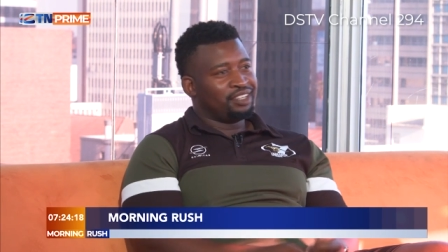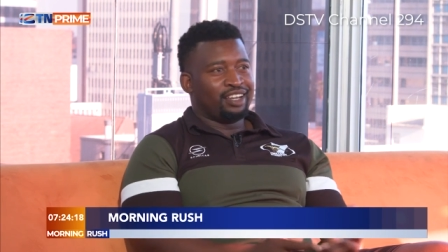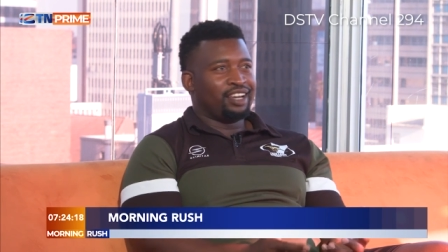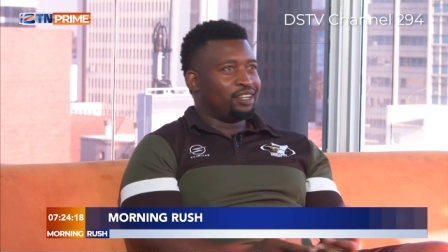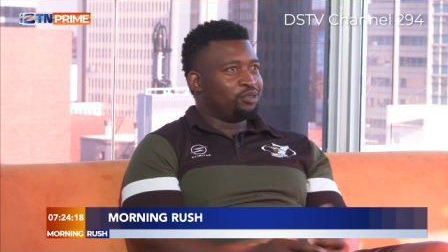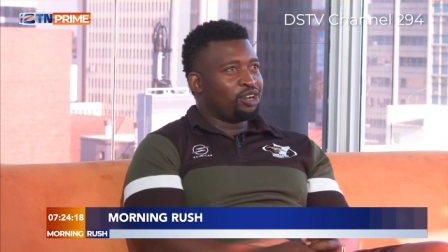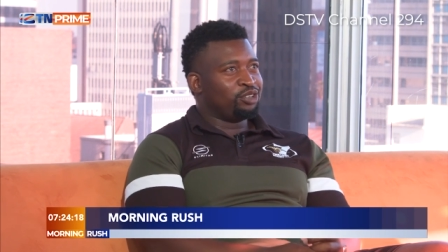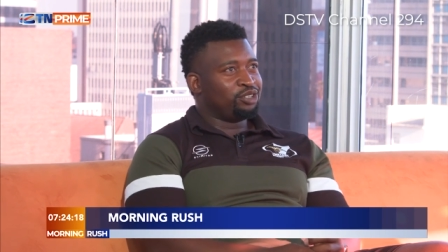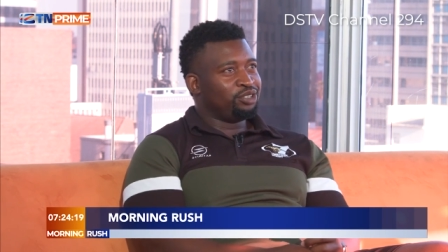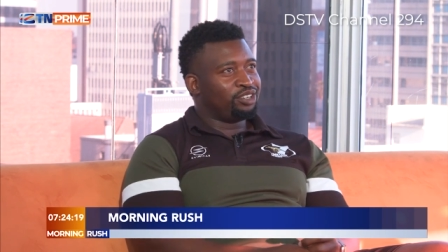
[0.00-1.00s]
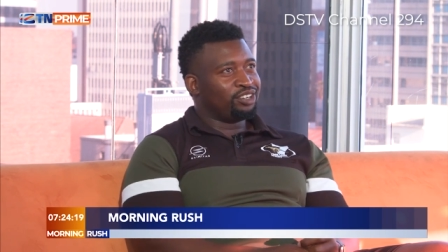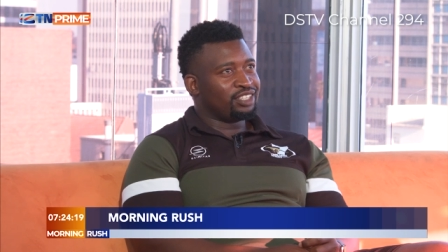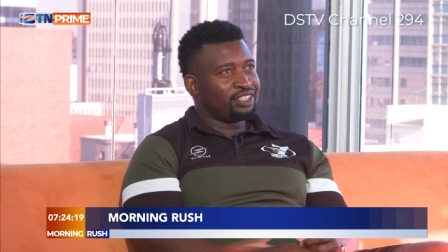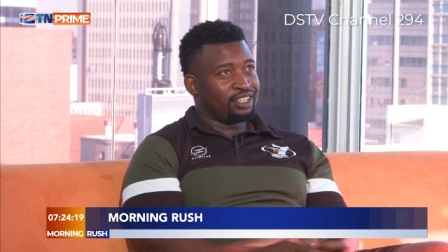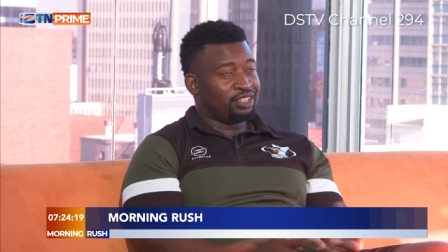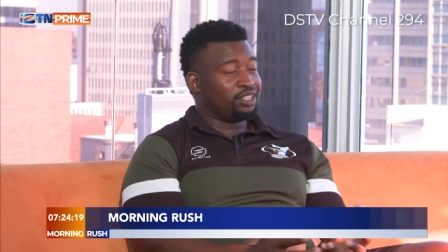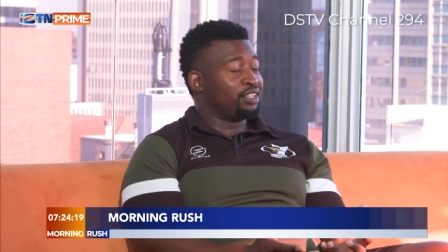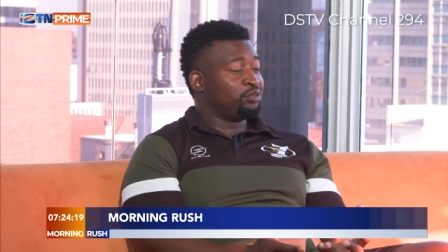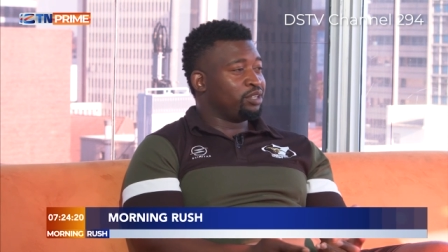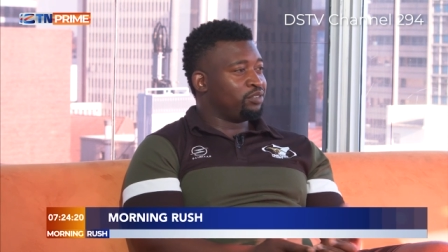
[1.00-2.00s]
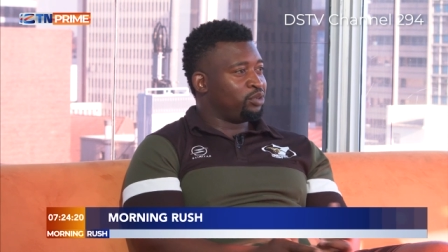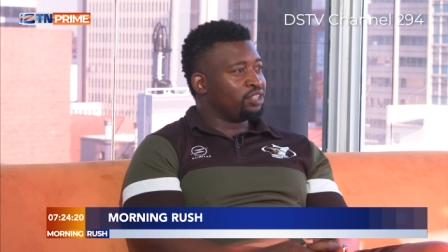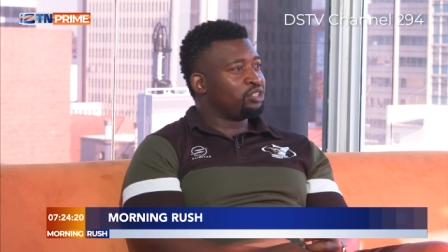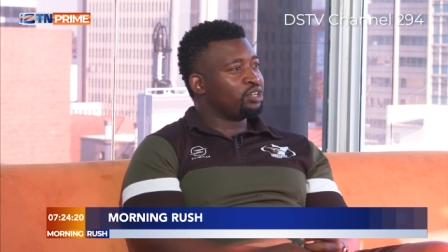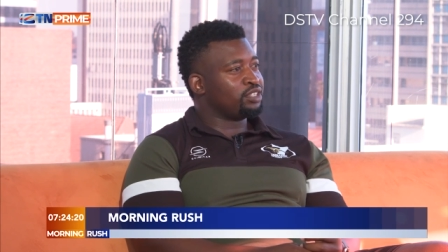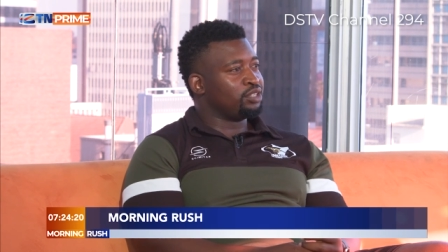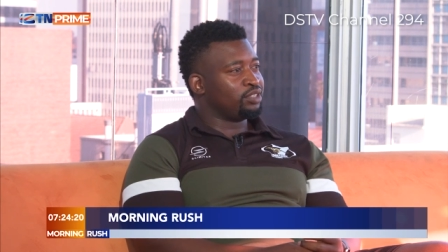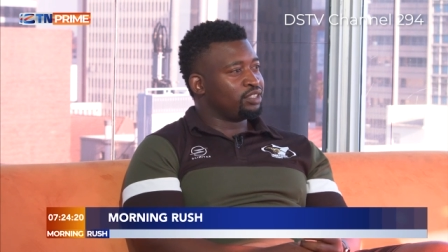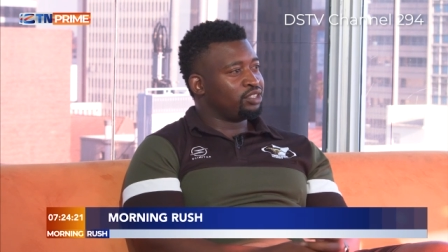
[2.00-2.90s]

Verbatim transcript: uh, one or two coaches, and, and we're, we the chosen ones.